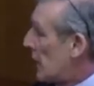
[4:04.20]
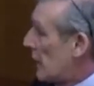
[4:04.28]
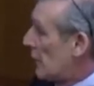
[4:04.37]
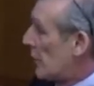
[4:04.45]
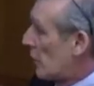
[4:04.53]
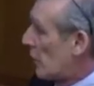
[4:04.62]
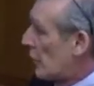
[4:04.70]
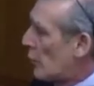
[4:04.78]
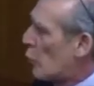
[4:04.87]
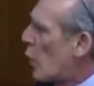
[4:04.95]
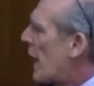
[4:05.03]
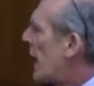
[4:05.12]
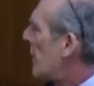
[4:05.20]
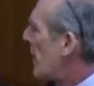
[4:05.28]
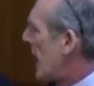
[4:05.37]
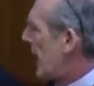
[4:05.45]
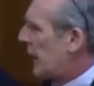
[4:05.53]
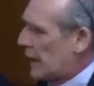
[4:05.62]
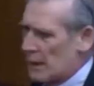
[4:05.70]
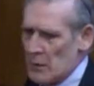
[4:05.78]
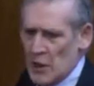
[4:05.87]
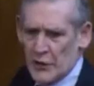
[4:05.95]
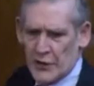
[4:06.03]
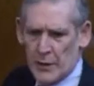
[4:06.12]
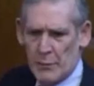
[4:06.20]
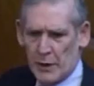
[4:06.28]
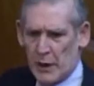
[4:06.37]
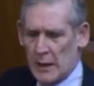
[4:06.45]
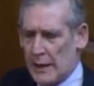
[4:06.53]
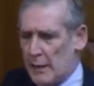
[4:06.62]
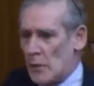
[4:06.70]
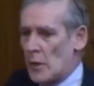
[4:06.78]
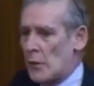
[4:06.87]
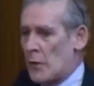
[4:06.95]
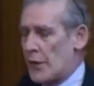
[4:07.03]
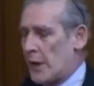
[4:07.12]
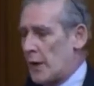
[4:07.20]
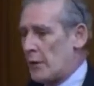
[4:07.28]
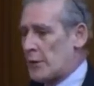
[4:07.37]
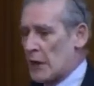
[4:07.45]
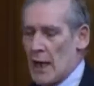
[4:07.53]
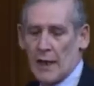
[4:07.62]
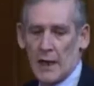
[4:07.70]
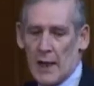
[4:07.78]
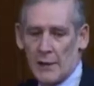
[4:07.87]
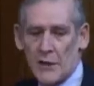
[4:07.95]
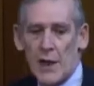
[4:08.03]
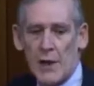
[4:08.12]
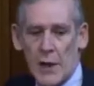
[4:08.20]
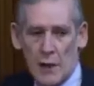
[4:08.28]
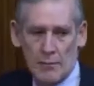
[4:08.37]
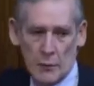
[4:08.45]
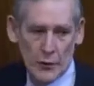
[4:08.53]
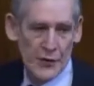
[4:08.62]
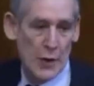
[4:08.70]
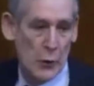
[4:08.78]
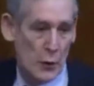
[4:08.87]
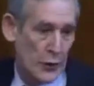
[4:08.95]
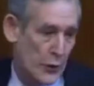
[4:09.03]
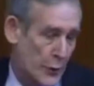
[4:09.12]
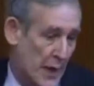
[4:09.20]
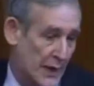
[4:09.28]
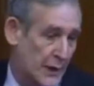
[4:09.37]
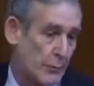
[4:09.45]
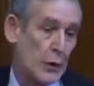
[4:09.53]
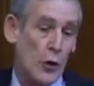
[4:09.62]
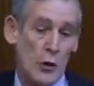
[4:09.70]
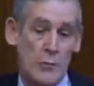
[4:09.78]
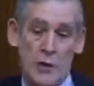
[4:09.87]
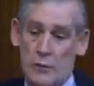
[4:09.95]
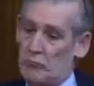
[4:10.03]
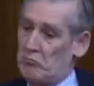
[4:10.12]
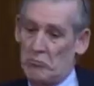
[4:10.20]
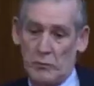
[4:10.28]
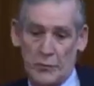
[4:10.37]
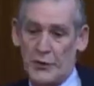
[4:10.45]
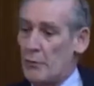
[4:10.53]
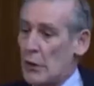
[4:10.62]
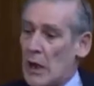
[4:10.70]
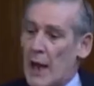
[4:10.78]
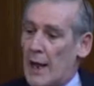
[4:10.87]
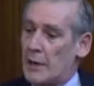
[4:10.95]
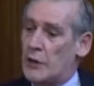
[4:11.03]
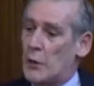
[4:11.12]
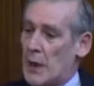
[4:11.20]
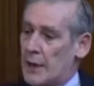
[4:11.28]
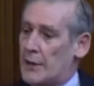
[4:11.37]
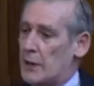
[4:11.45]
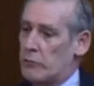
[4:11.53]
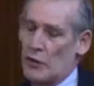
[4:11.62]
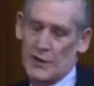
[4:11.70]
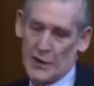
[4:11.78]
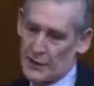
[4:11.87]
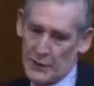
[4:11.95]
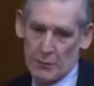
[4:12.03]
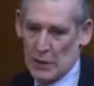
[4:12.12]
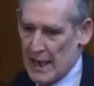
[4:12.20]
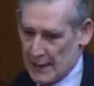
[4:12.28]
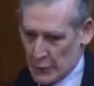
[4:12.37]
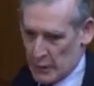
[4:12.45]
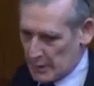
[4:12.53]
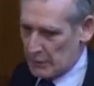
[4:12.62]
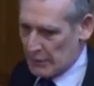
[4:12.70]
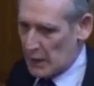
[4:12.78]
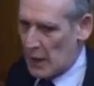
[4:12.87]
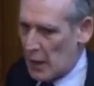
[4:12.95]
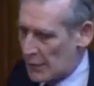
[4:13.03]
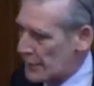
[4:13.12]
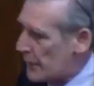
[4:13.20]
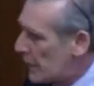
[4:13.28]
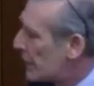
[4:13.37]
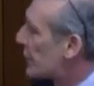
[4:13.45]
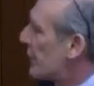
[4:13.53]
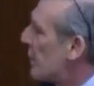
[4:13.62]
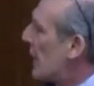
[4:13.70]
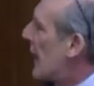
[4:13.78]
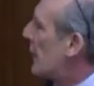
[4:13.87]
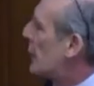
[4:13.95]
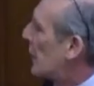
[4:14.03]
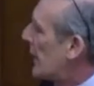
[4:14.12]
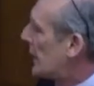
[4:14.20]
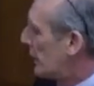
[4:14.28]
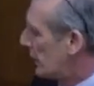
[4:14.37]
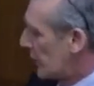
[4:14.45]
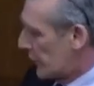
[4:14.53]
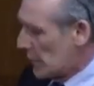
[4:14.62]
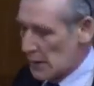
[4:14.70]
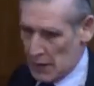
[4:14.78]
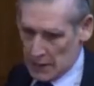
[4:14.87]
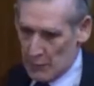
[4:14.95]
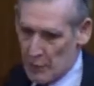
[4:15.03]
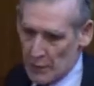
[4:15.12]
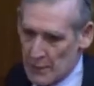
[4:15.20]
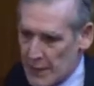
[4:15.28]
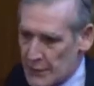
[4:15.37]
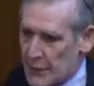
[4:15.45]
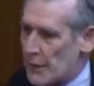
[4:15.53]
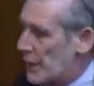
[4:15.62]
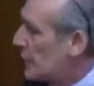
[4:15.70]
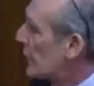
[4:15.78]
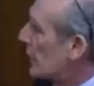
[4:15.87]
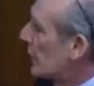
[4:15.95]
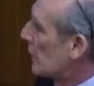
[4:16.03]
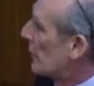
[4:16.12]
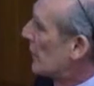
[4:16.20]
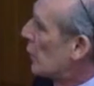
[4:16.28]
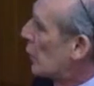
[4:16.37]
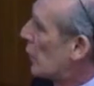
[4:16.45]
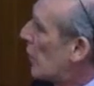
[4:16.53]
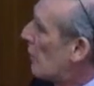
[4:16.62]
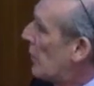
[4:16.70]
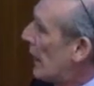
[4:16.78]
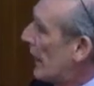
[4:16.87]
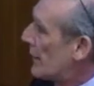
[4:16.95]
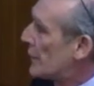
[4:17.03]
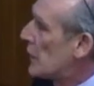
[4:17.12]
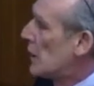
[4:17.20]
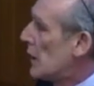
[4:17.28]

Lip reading: from way back here, typically things like antenna or solar array deployment. Simple actuator. When I say simple actuator, I mean the heart of it is a simple actuator, but implementing that is a little bit more complex.